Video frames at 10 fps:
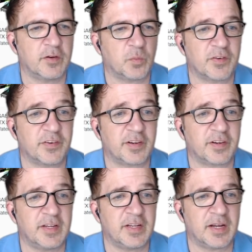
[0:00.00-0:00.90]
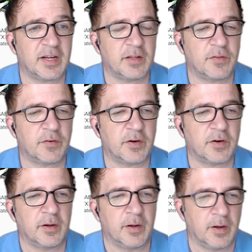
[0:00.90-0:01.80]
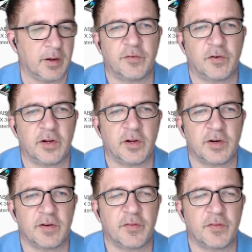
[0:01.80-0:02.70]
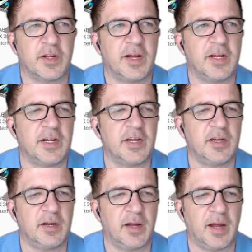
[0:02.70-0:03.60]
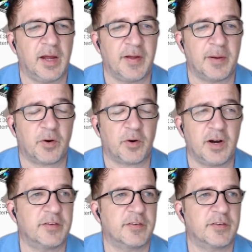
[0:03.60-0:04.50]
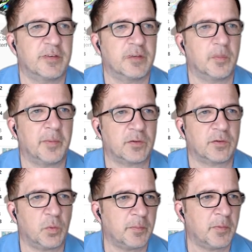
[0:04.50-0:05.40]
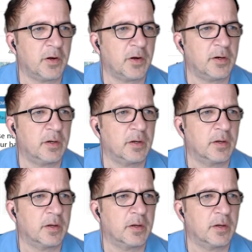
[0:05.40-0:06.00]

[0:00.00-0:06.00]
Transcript: won 1693 full hash rate 3080 at that price. Let's go back to WhatToMine.